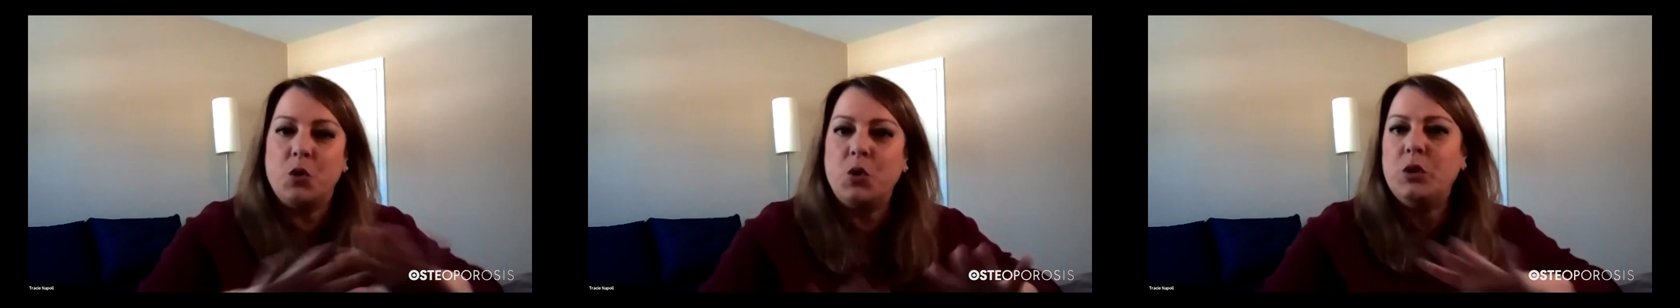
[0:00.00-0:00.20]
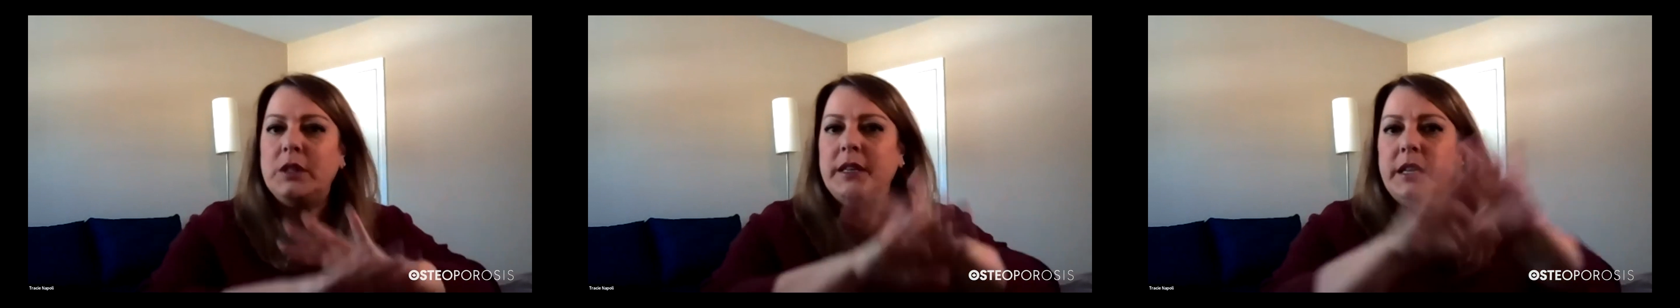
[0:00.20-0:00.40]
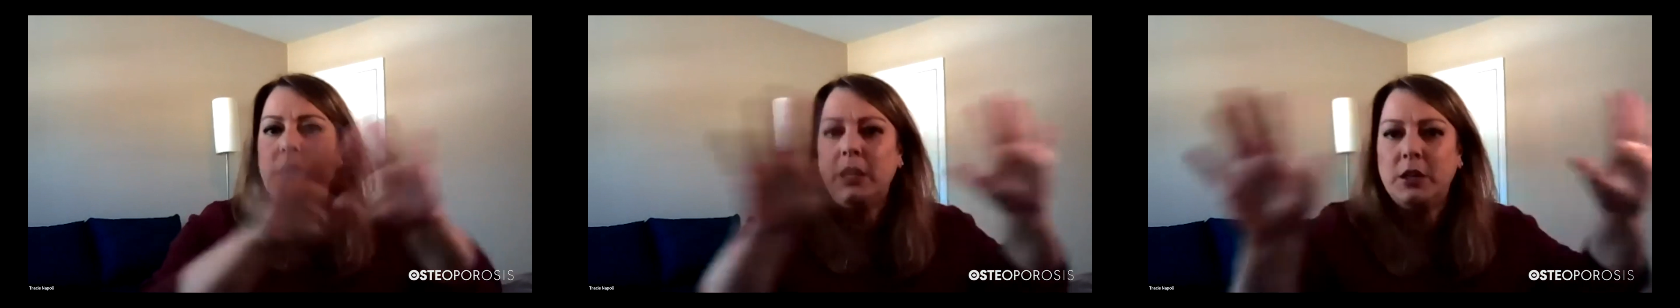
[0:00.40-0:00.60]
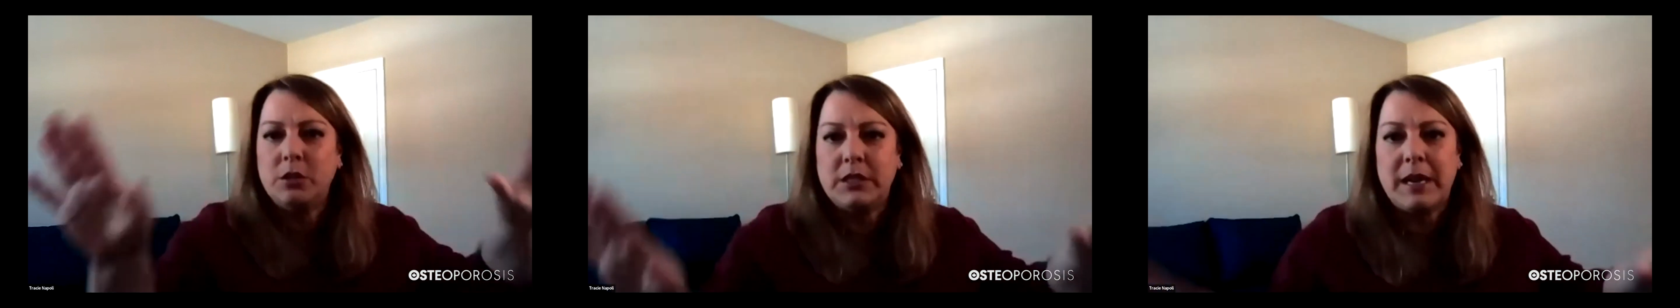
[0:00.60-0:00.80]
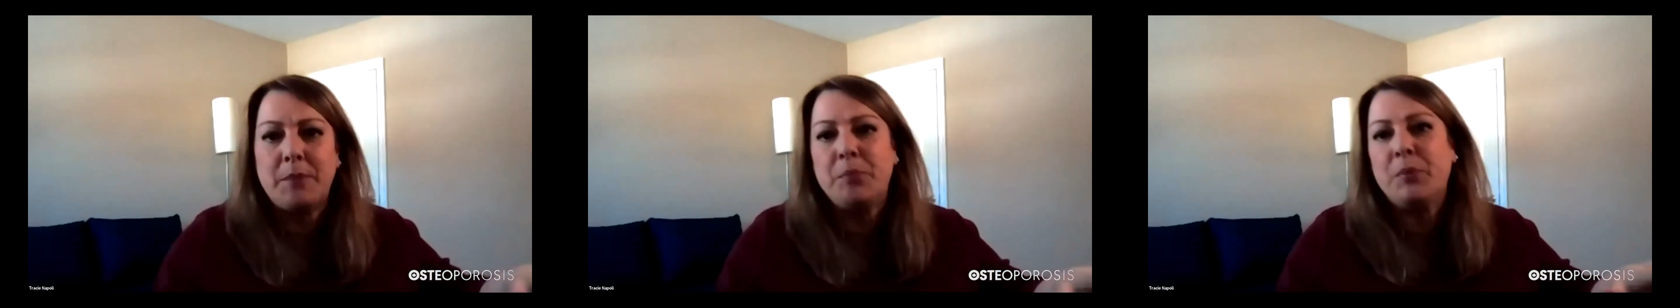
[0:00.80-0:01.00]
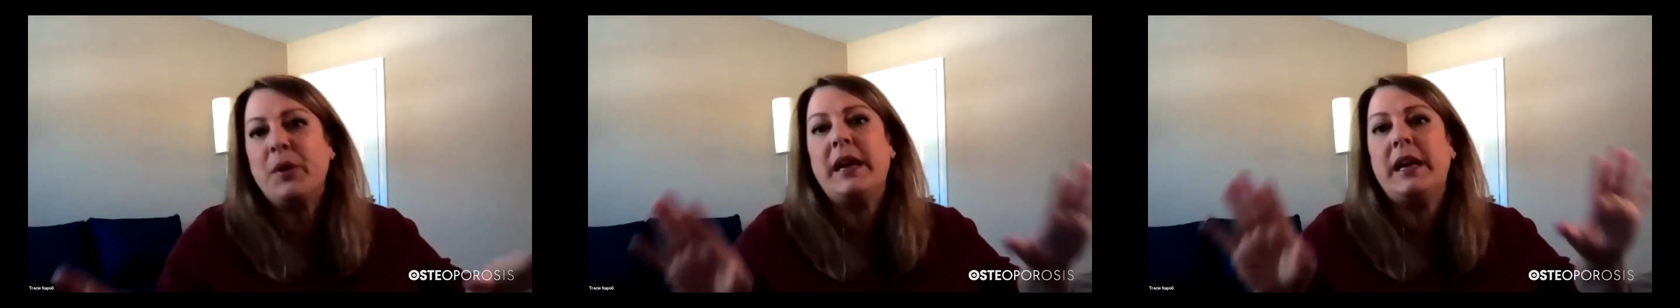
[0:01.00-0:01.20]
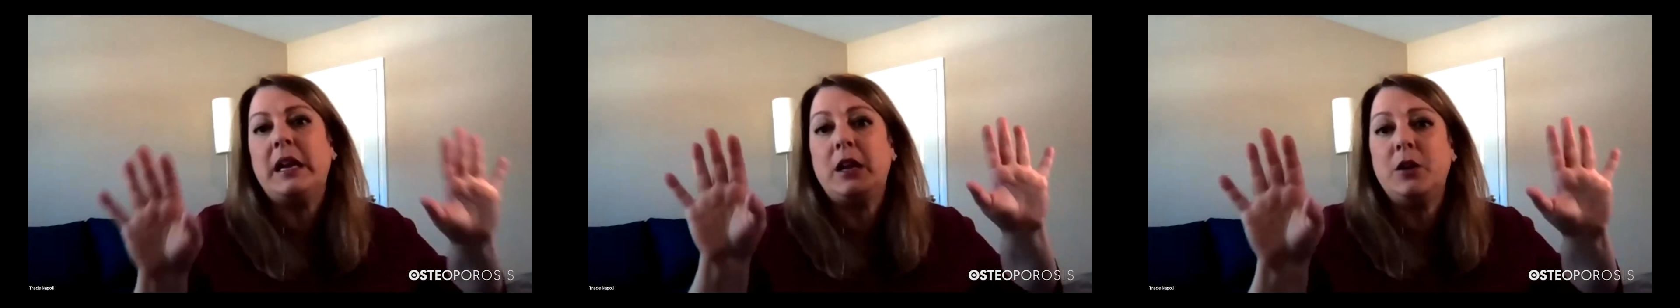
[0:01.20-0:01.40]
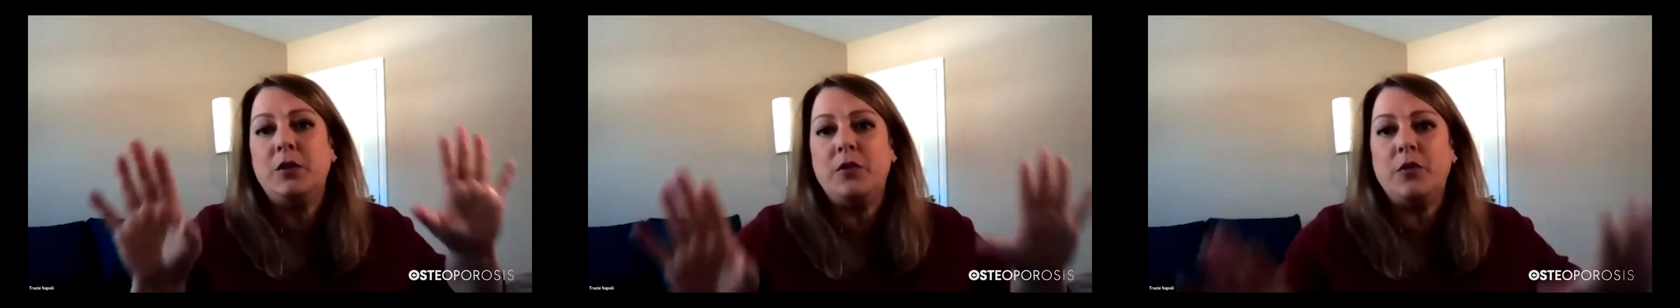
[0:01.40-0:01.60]
you cool it, you
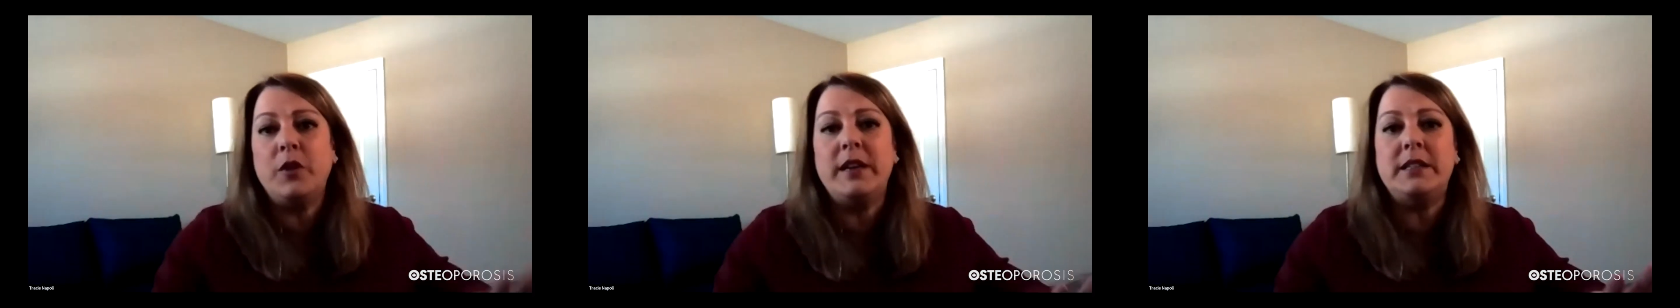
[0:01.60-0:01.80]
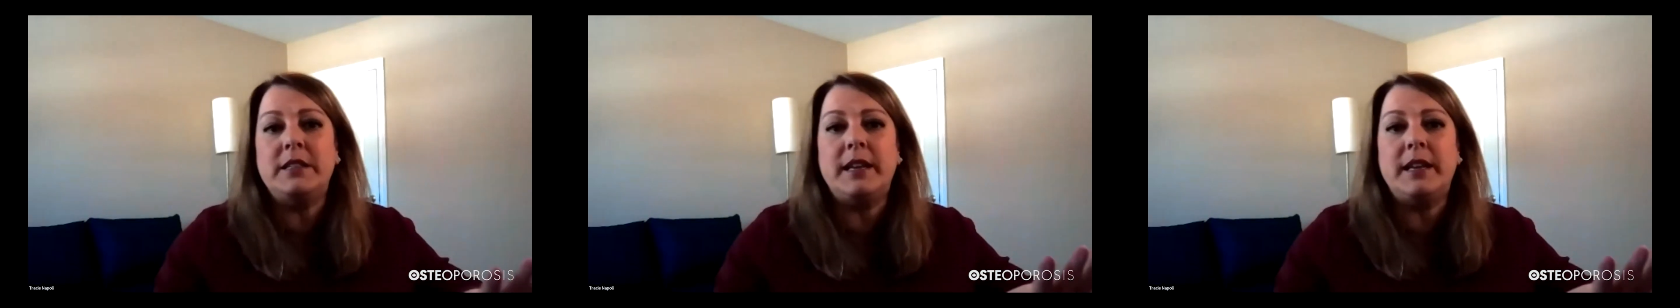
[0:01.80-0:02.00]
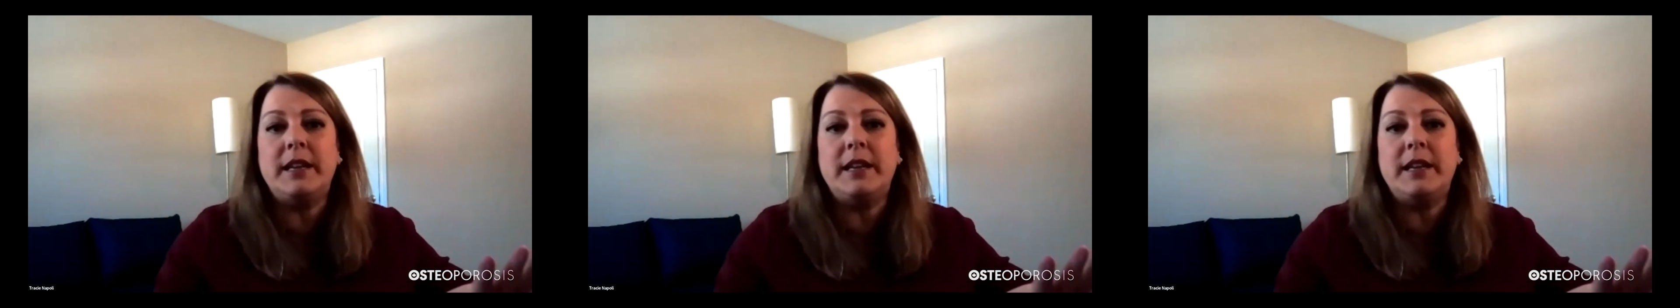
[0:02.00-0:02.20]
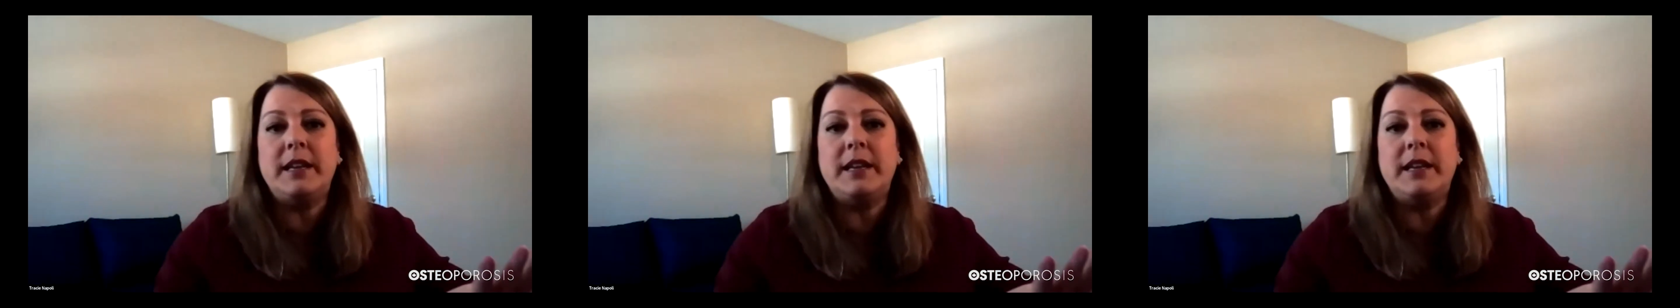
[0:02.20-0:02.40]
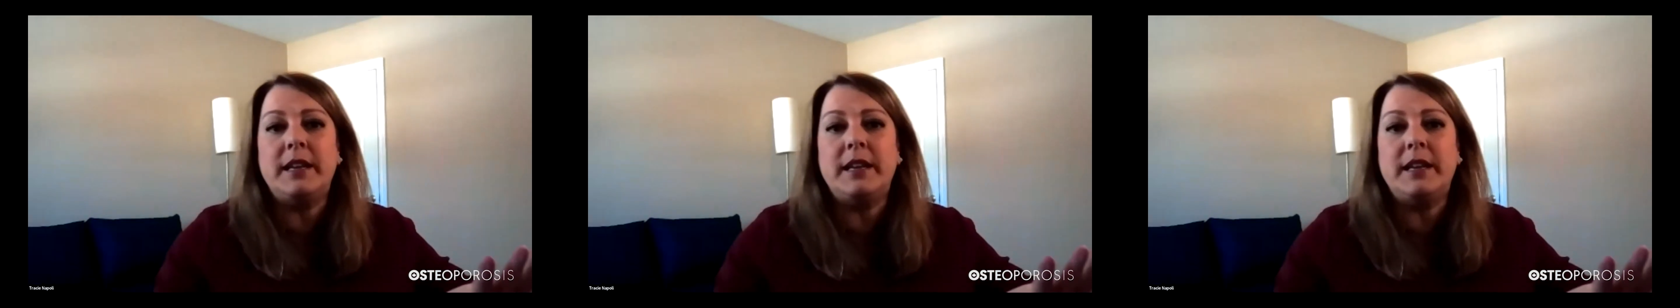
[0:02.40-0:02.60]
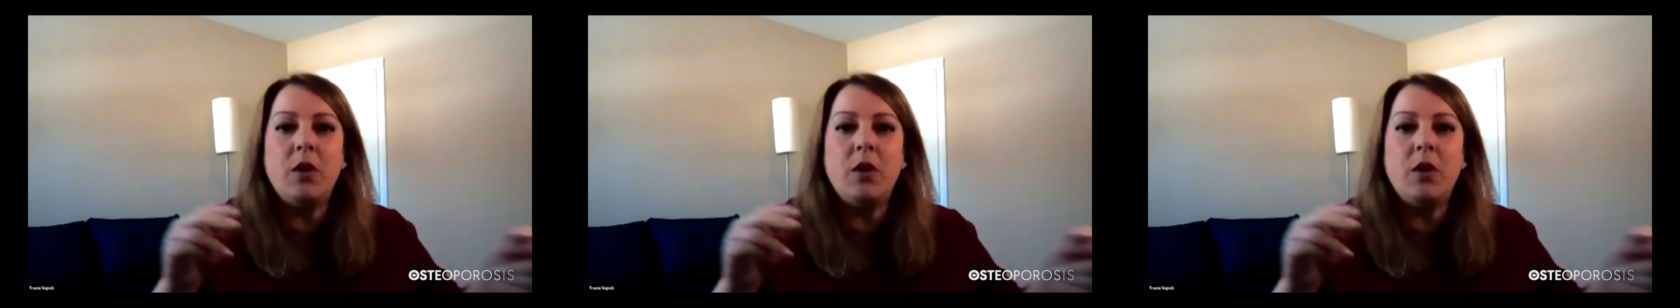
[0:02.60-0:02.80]
separate it, you freeze it,